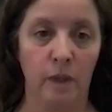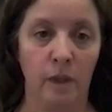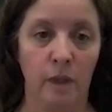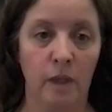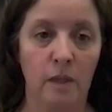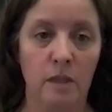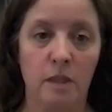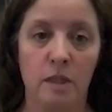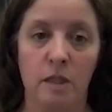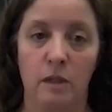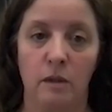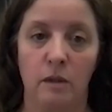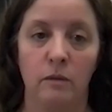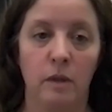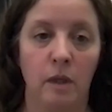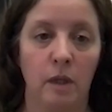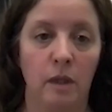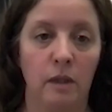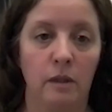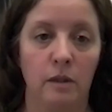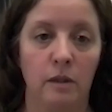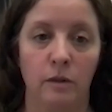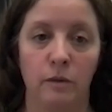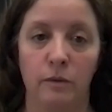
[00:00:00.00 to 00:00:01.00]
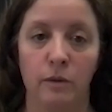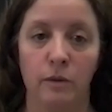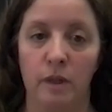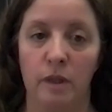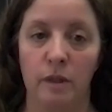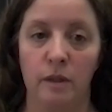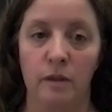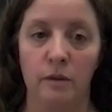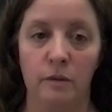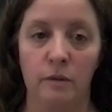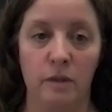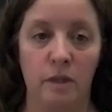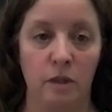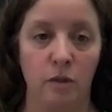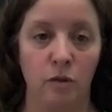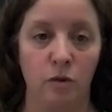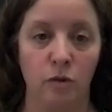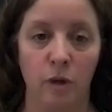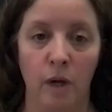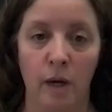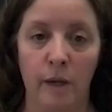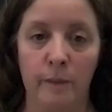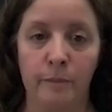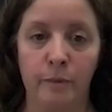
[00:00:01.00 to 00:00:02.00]
So you can use a
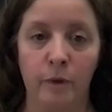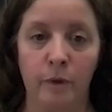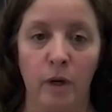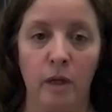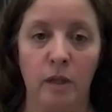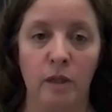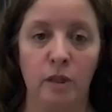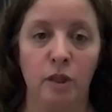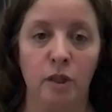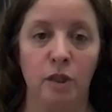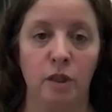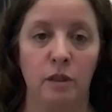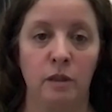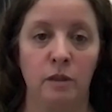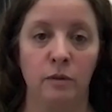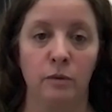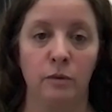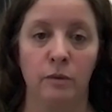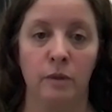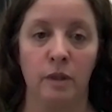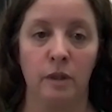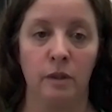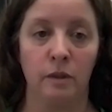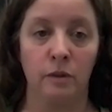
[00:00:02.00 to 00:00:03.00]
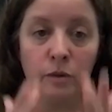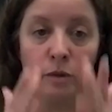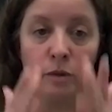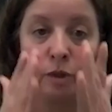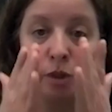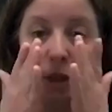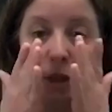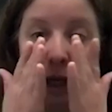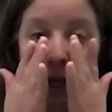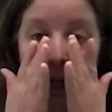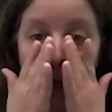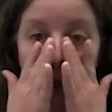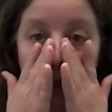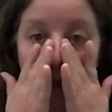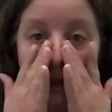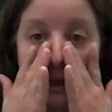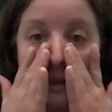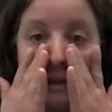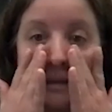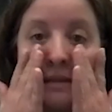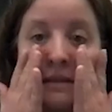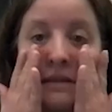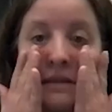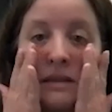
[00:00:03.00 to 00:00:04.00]
dry brush, you can use your
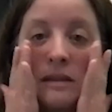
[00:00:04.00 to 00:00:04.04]
hands,